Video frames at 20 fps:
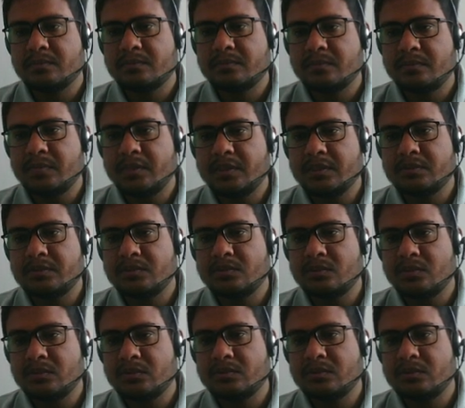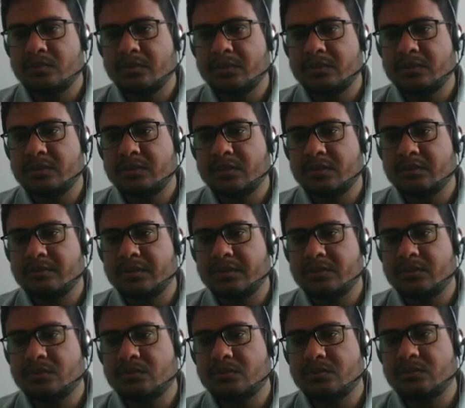plus cos square theta by
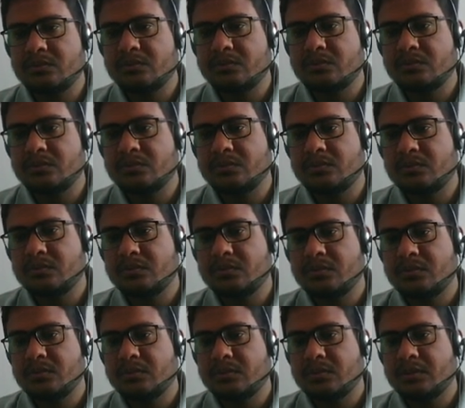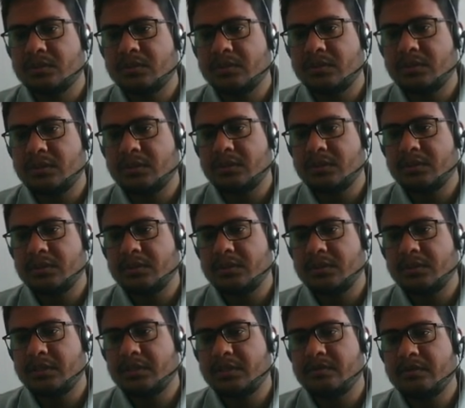2, and
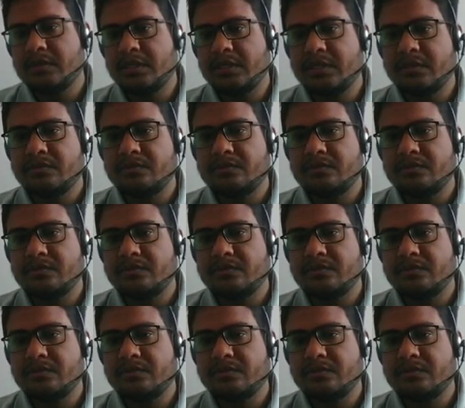here I will have